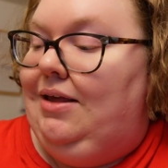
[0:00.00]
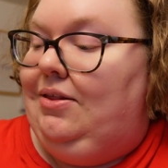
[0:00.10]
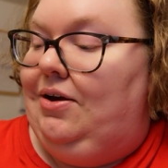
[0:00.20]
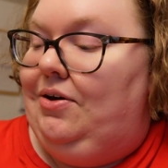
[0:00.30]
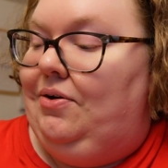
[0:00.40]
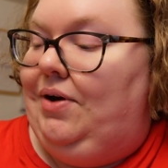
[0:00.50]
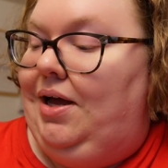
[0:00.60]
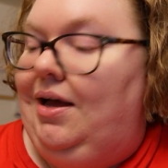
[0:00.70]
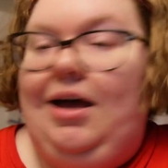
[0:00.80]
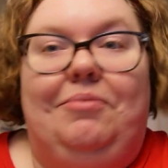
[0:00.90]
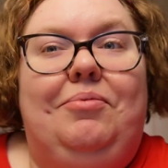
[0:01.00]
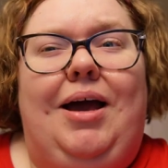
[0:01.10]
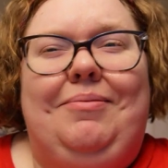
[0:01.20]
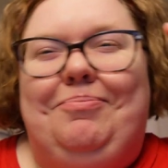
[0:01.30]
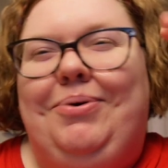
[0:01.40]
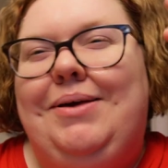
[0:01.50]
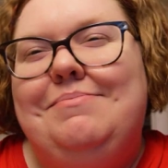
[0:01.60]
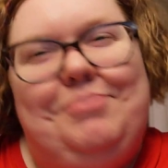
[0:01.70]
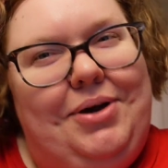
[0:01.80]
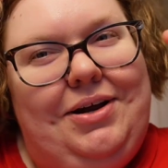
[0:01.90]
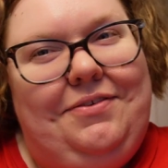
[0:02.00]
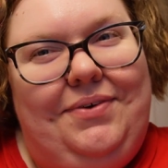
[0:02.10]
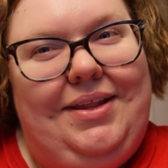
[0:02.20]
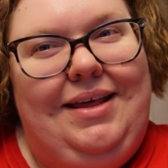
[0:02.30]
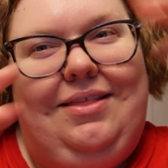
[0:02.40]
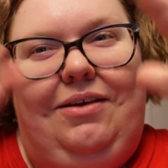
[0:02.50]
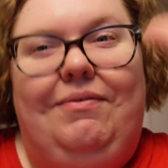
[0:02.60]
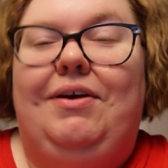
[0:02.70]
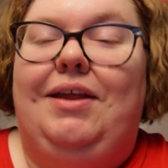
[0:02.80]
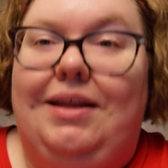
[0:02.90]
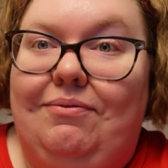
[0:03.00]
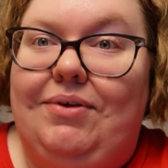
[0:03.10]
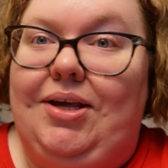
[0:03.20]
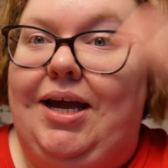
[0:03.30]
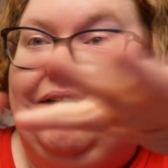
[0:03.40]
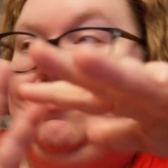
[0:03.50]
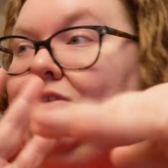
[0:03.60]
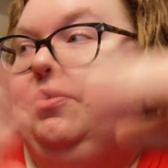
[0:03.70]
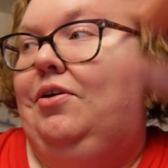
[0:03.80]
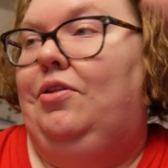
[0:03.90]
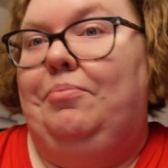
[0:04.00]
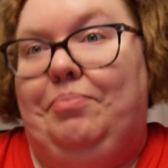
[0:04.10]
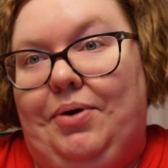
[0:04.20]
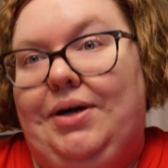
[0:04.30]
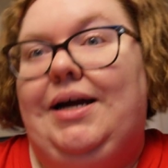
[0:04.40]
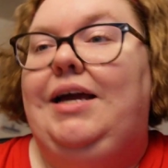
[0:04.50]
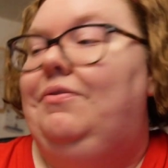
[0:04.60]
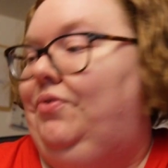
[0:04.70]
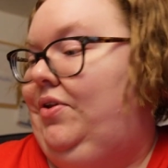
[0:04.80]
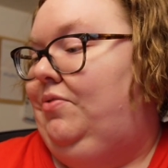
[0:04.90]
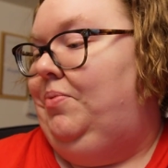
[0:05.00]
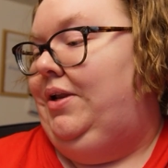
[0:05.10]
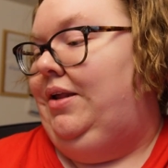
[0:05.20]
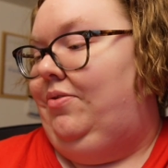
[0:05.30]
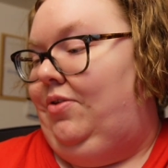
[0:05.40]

So I put books for these even though you didn't really have to. So the book I have for this one is